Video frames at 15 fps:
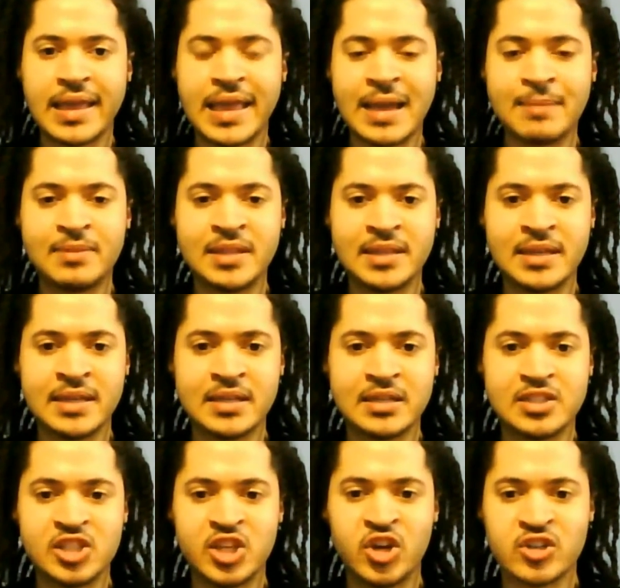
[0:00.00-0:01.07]
kept
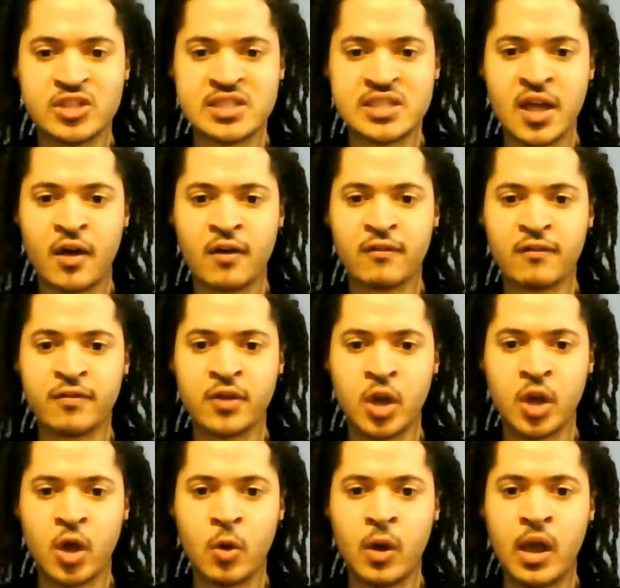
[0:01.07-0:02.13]
it to yourself, you
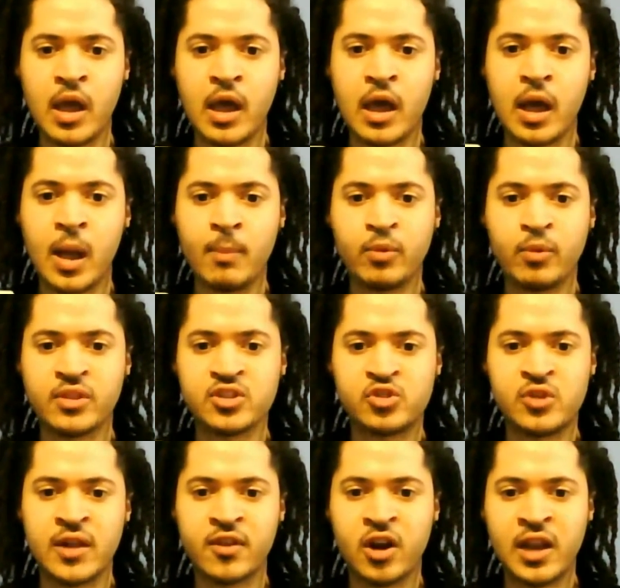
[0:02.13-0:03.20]
know, with the
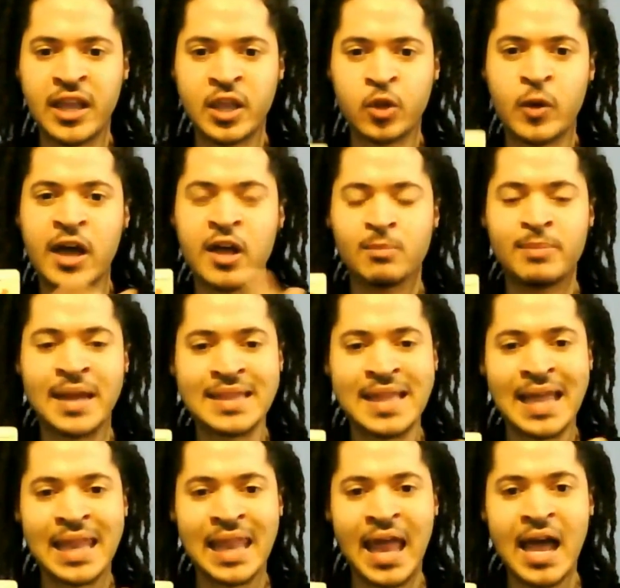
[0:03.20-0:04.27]
Strength card, like you held back
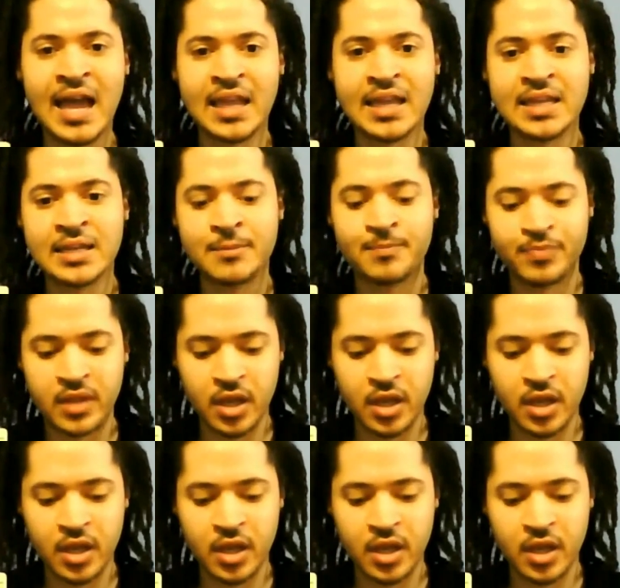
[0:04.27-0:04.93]
that lion,